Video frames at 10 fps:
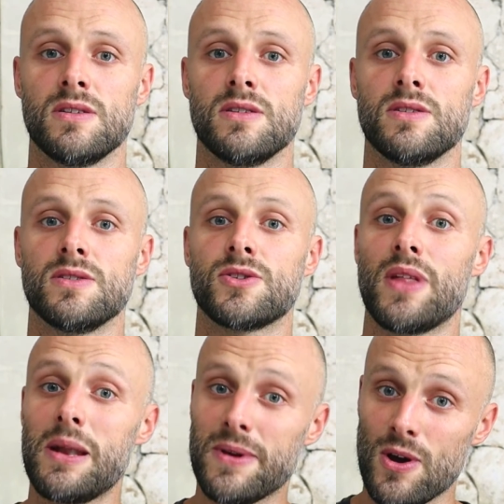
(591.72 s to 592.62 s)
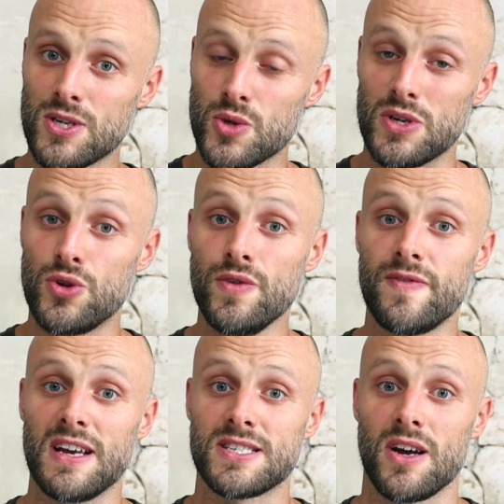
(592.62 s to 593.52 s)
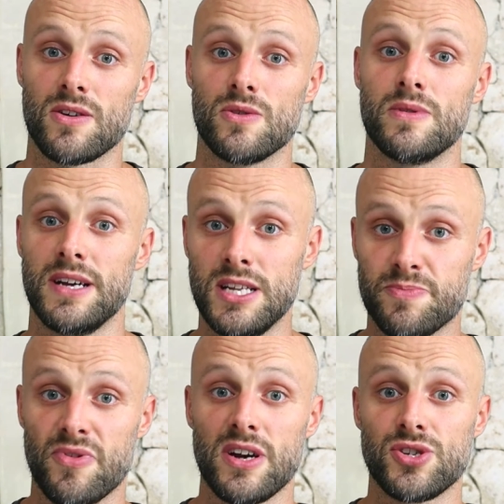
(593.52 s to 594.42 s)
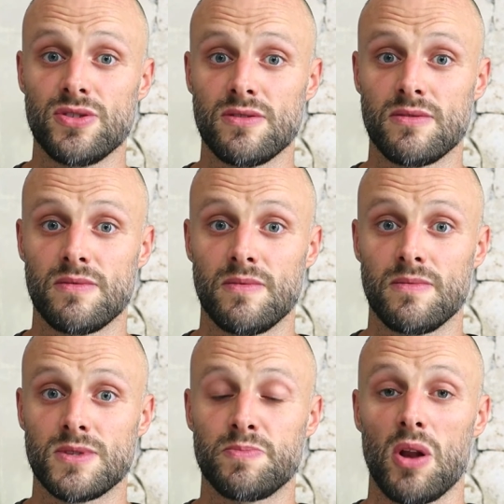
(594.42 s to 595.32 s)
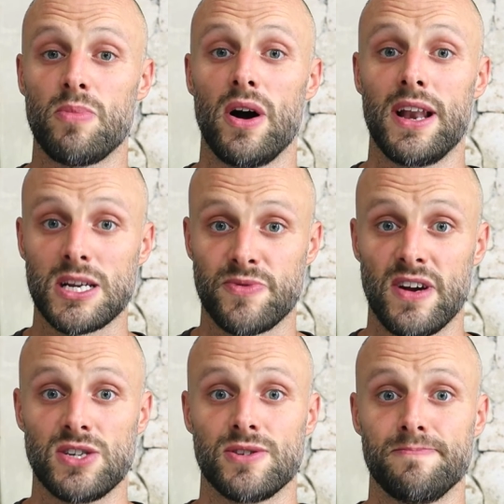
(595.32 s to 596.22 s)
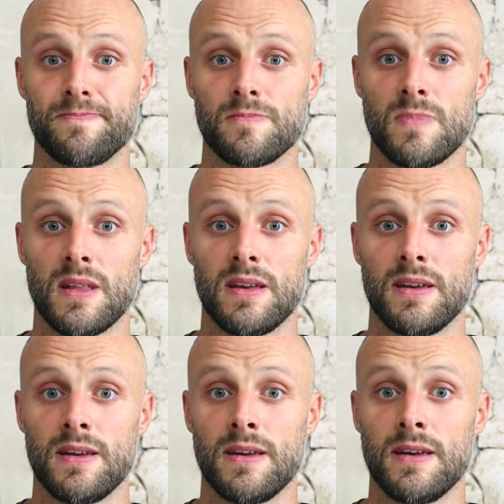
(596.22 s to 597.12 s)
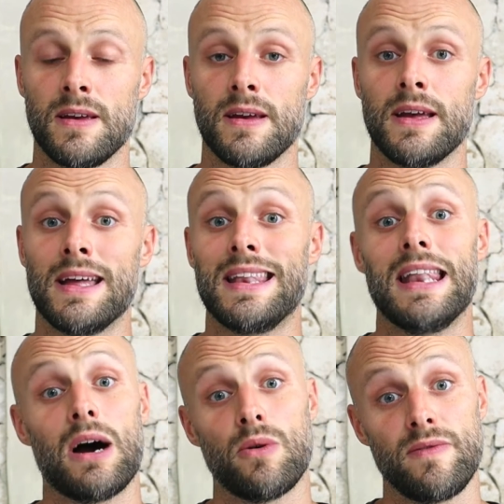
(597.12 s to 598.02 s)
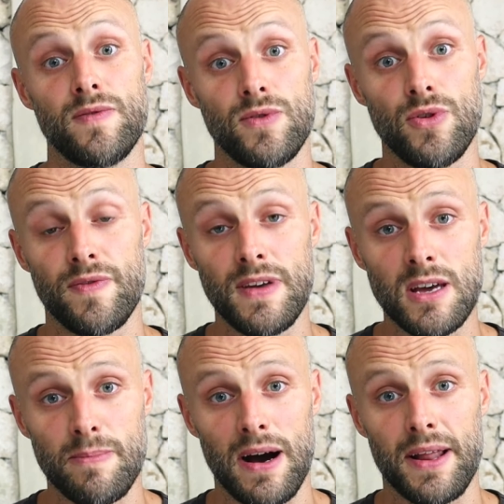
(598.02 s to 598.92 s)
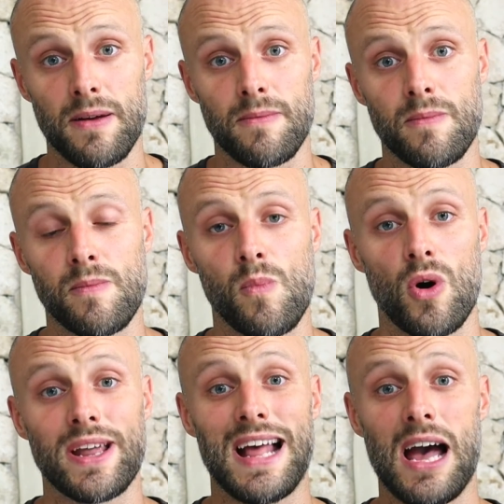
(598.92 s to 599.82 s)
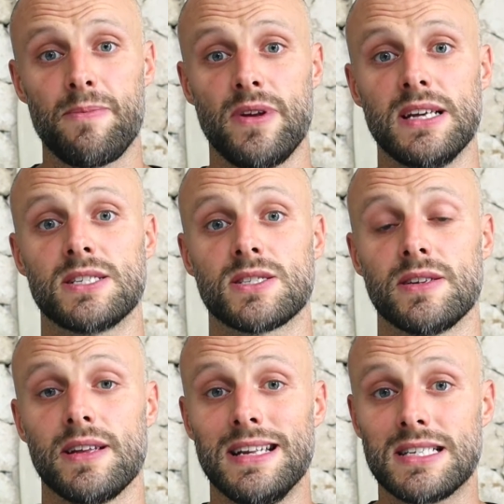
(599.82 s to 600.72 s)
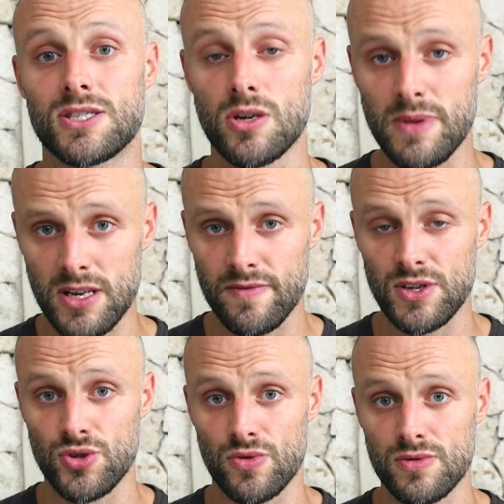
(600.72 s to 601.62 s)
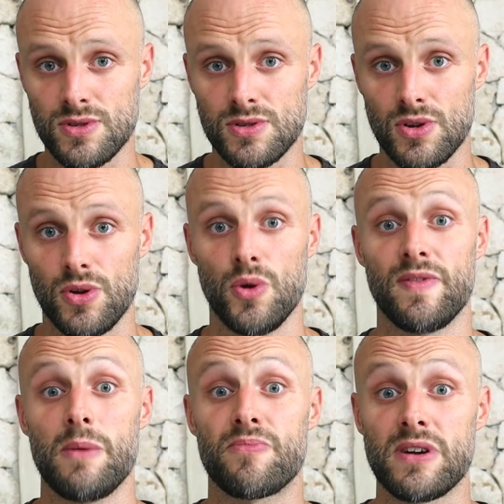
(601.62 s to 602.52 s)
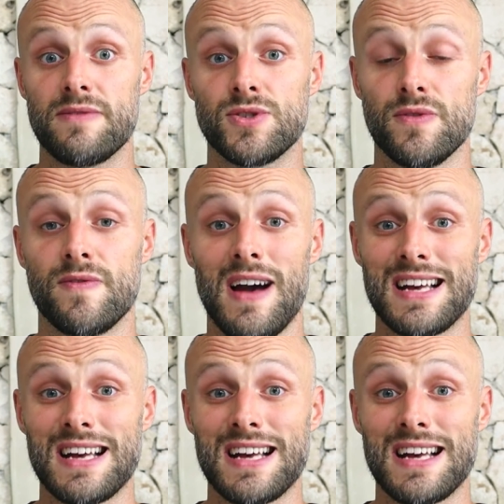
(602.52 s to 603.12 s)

So then it goes to a two-phase cycle, an inspiration followed by an expiration. Now, if you think about it, what can happen is in some individuals who, if they breathe too fast